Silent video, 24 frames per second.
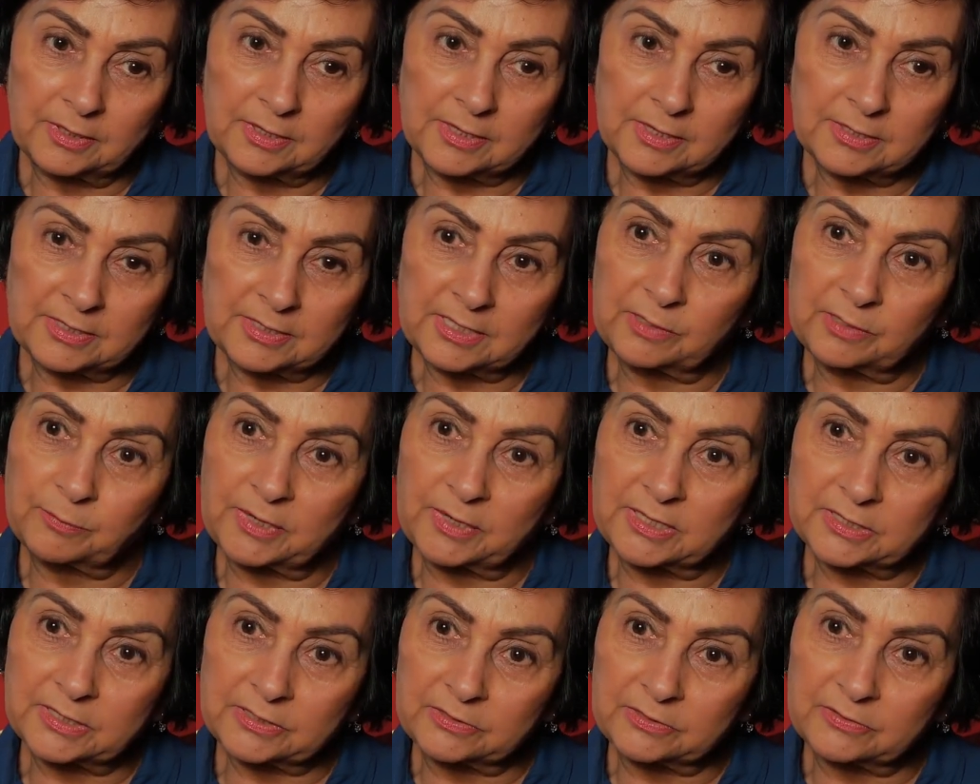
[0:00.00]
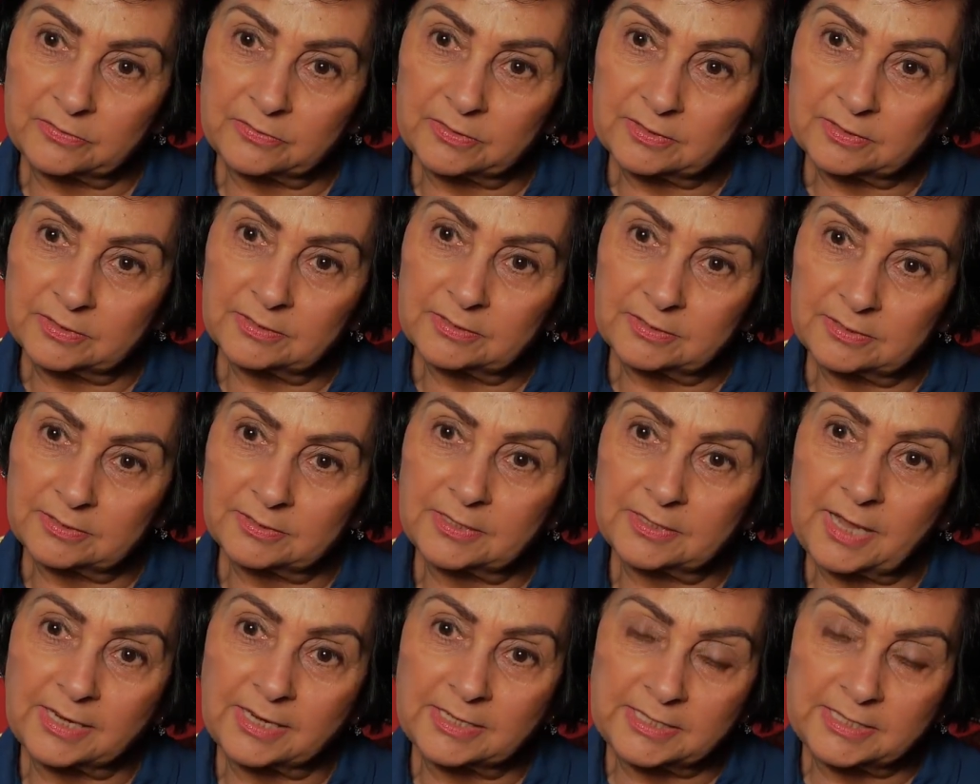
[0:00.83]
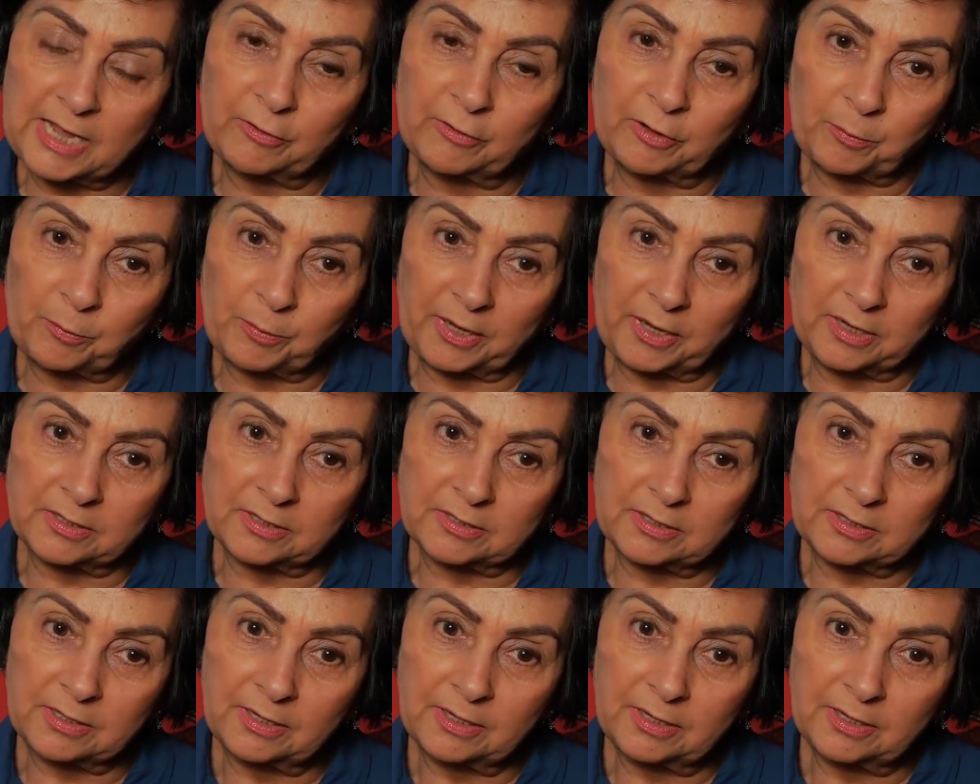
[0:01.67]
Cinema sort of died down a bit.